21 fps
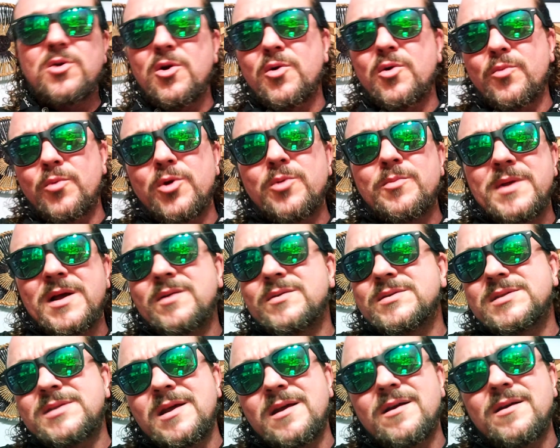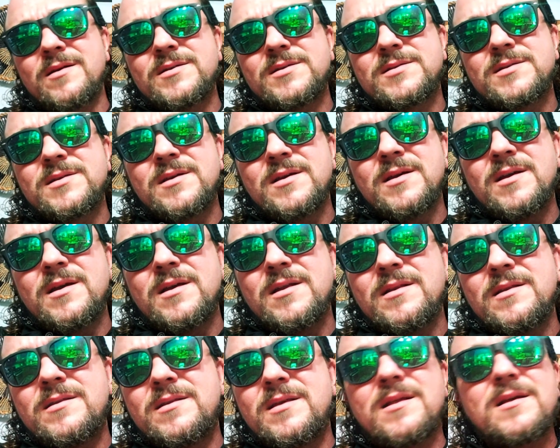her room downstairs,
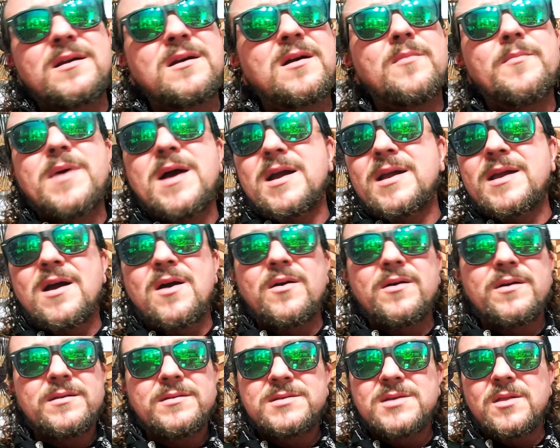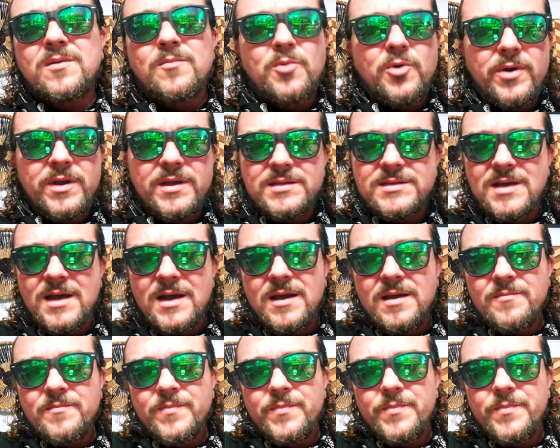didn't come back out until the morning time,